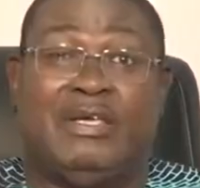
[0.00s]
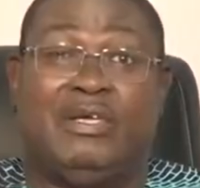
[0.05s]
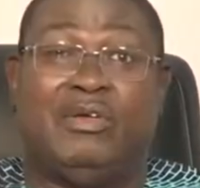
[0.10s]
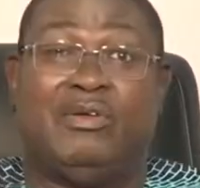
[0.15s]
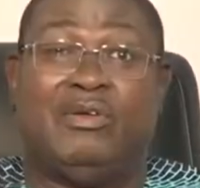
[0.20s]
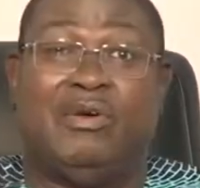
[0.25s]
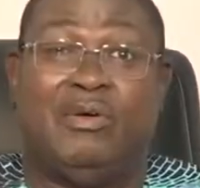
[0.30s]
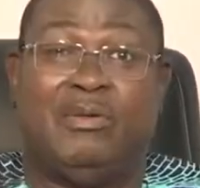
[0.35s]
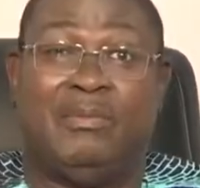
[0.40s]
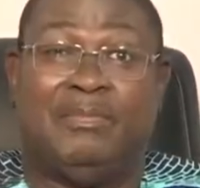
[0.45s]
you
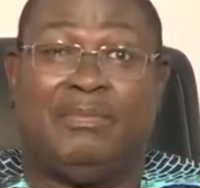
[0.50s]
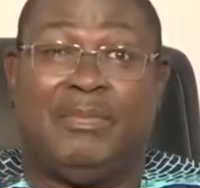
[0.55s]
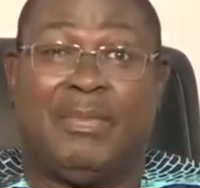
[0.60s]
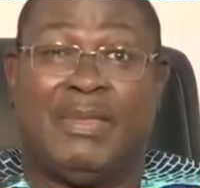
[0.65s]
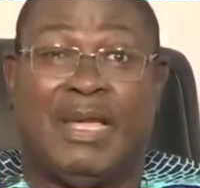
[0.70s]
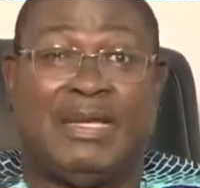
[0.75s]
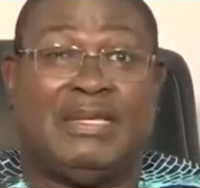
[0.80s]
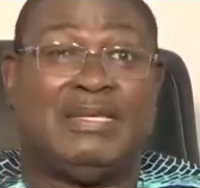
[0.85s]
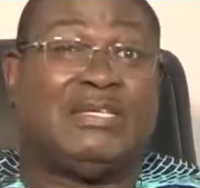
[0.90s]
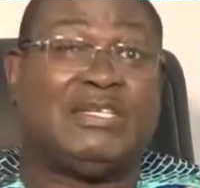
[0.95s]
know,
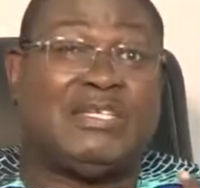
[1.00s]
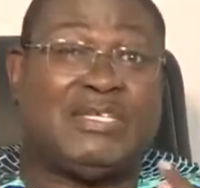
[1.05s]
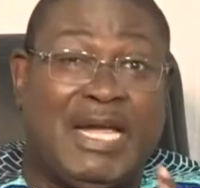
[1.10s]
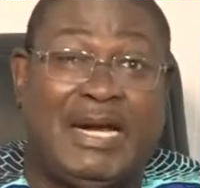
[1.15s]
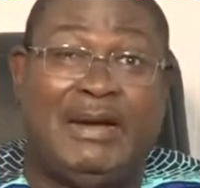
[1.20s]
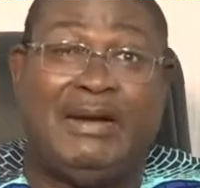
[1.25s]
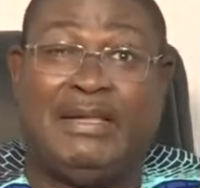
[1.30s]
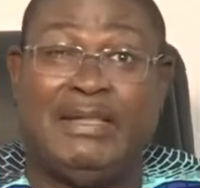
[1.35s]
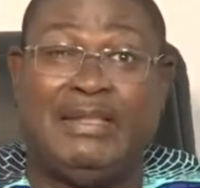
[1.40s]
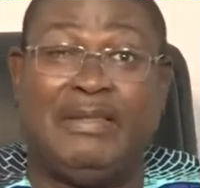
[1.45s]
that is
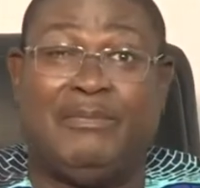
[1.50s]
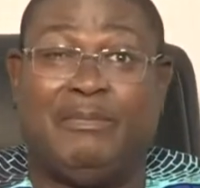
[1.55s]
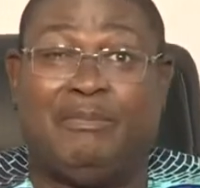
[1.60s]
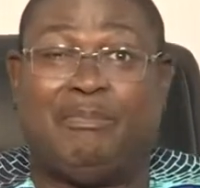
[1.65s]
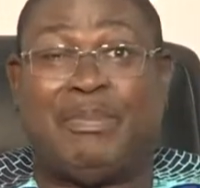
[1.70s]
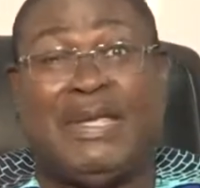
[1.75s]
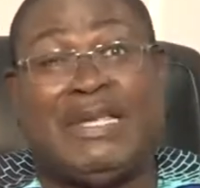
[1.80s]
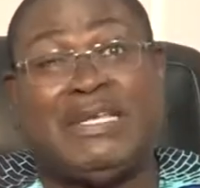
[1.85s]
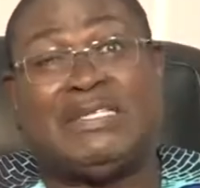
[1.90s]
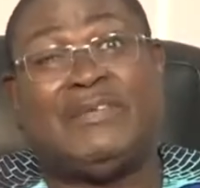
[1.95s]
sharing
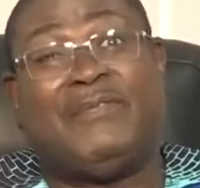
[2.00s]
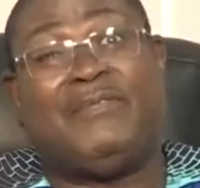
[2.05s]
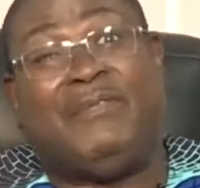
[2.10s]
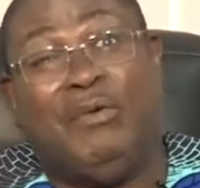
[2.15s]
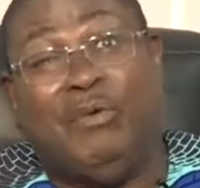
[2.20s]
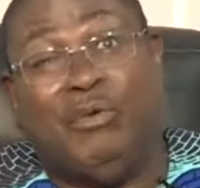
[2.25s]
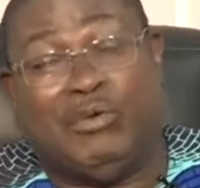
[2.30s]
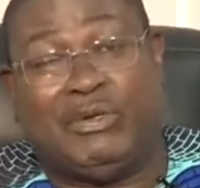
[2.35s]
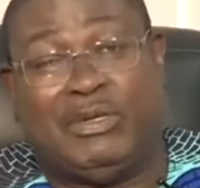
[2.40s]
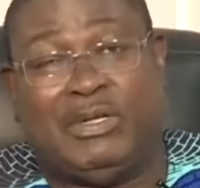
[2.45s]
pigs'
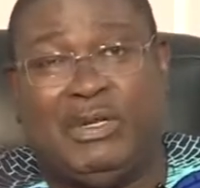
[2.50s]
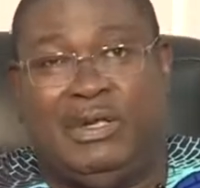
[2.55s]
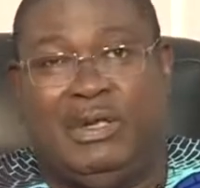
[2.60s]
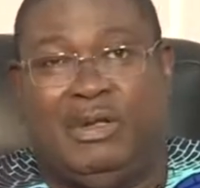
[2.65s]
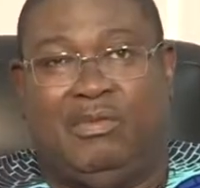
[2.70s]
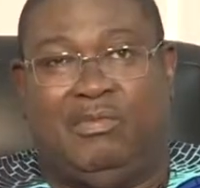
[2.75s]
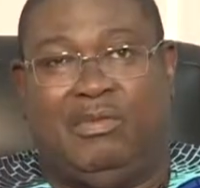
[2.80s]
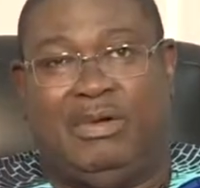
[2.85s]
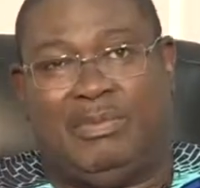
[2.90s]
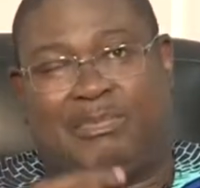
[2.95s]
food
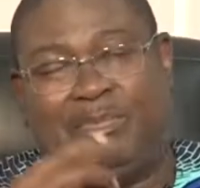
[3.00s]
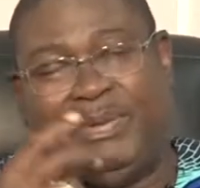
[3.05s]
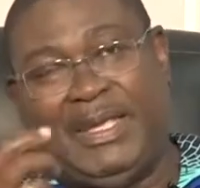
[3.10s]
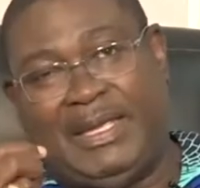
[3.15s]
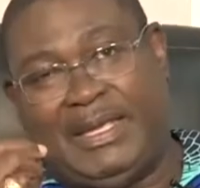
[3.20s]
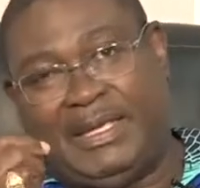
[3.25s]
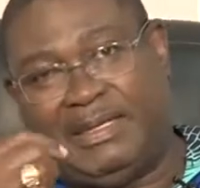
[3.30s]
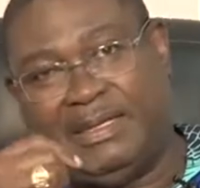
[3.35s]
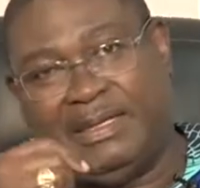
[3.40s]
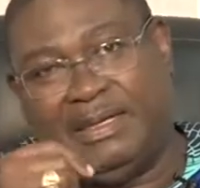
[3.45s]
with
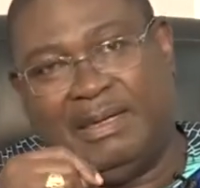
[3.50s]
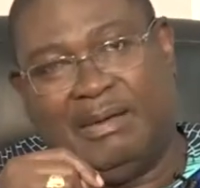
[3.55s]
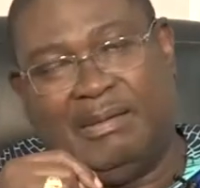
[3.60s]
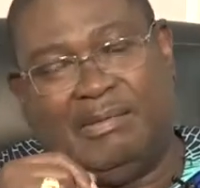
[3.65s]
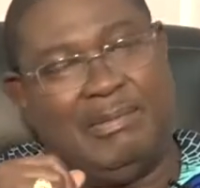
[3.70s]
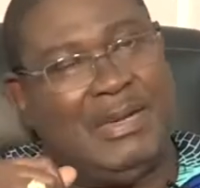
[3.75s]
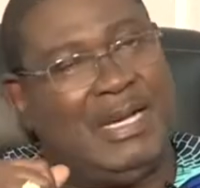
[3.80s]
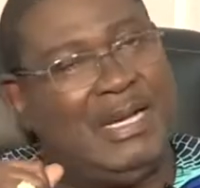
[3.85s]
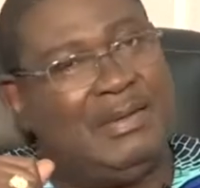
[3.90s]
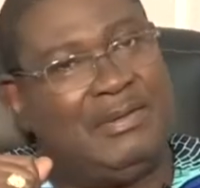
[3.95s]
pig.
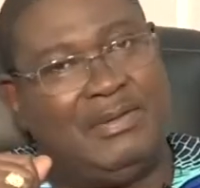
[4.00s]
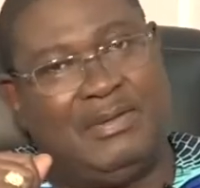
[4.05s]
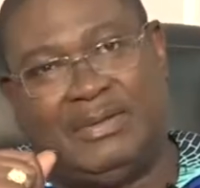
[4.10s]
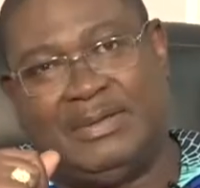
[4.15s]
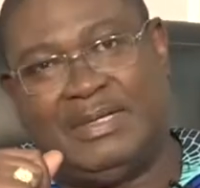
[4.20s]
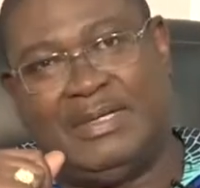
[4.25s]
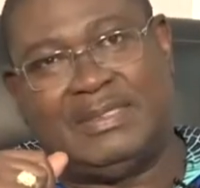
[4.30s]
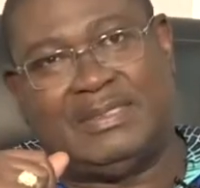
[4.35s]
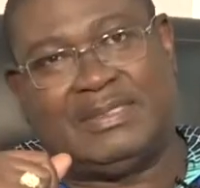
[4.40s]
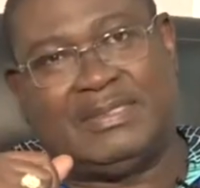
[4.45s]
My
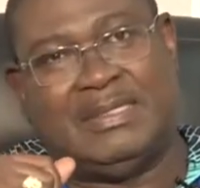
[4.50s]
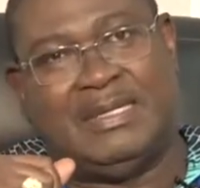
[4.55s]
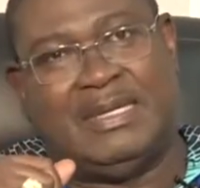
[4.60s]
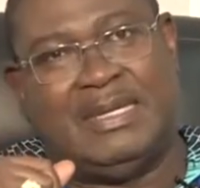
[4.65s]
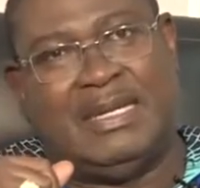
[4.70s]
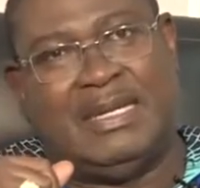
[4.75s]
goodness.